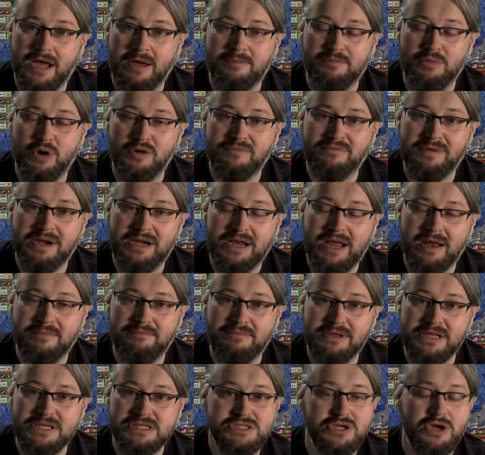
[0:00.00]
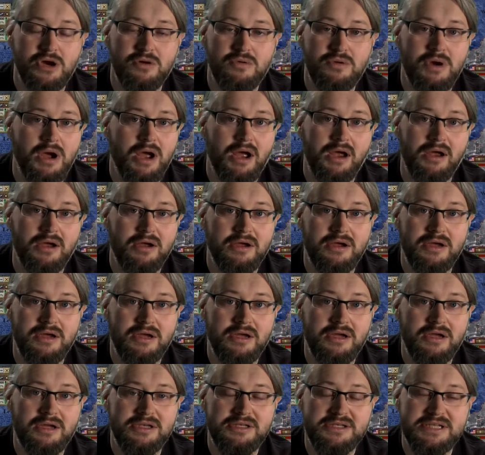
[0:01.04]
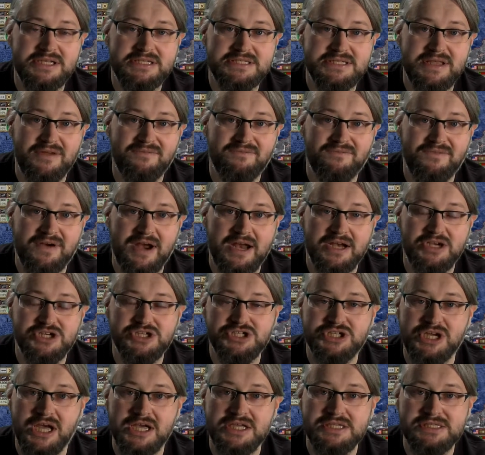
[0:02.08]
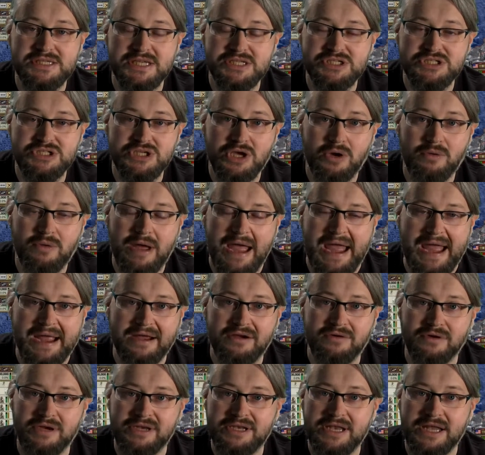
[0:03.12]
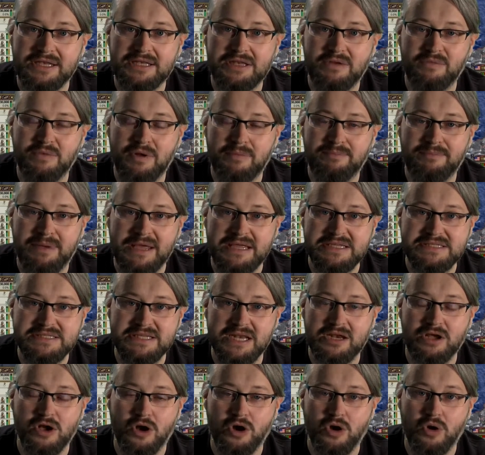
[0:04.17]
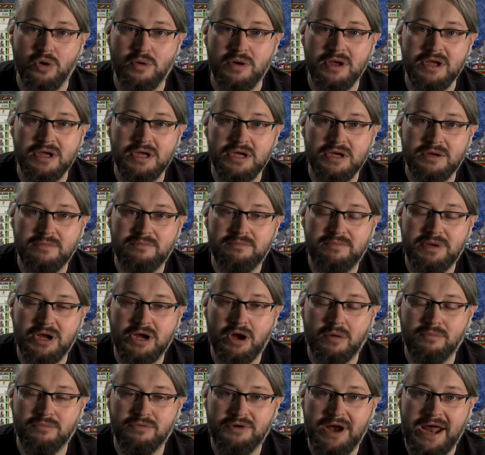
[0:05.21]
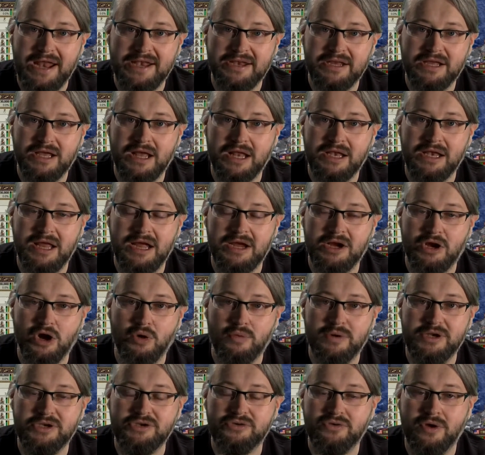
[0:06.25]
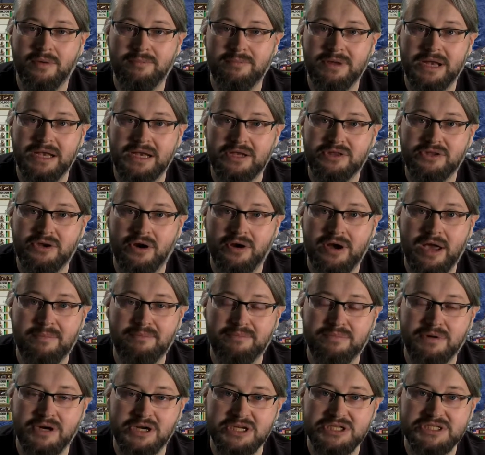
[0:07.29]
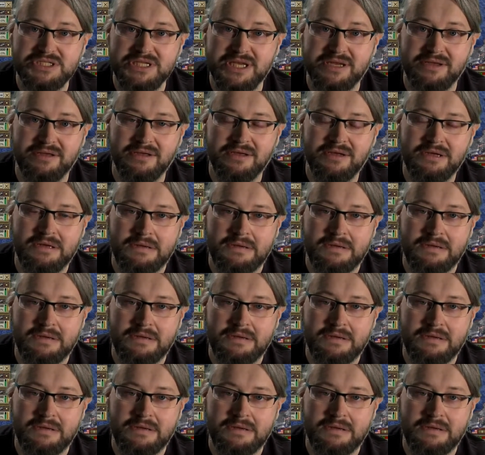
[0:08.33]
A movement can be so disenfranchised and so angry that they will basically become radical and go into a military uprising.